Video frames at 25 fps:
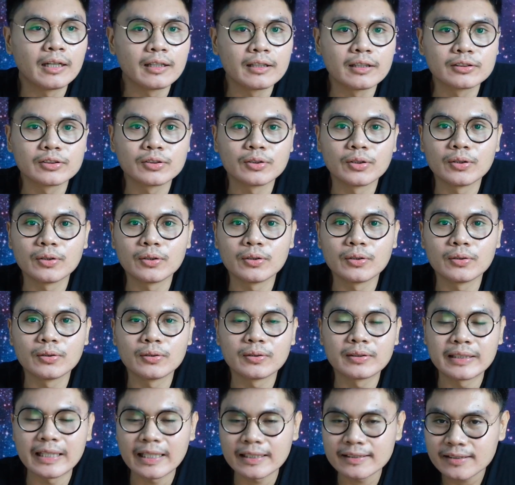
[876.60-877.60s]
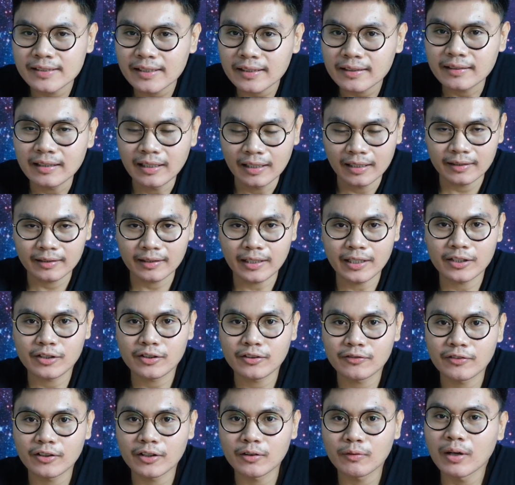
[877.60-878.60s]
So that's it. Thank
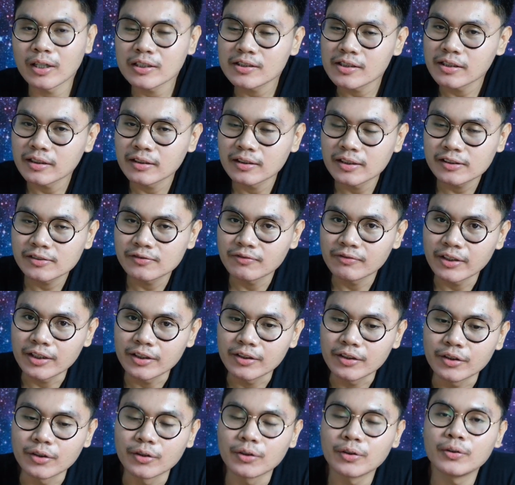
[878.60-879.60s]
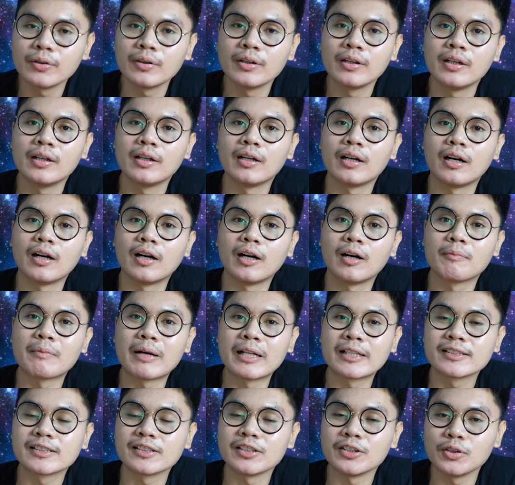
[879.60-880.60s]
you for watching this video.
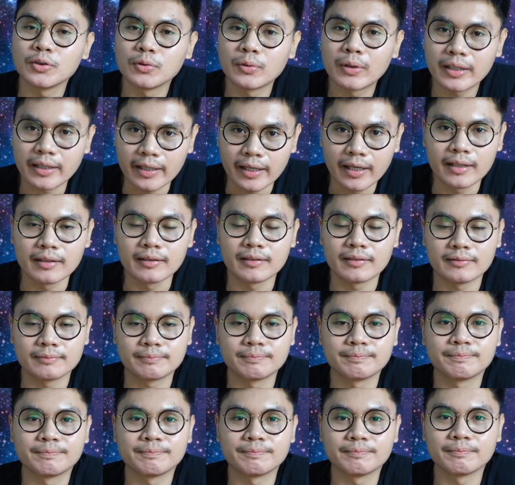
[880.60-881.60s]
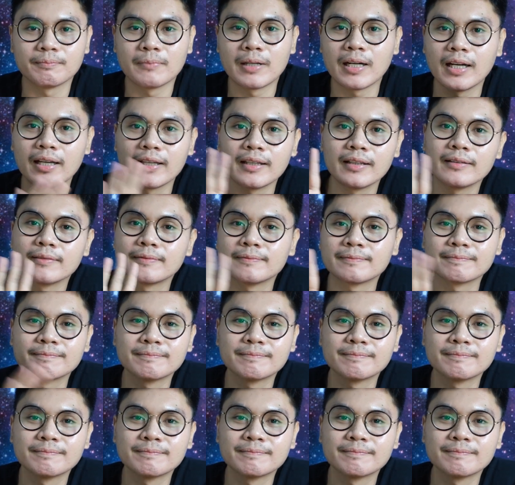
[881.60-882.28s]
I'll see you again. Bye.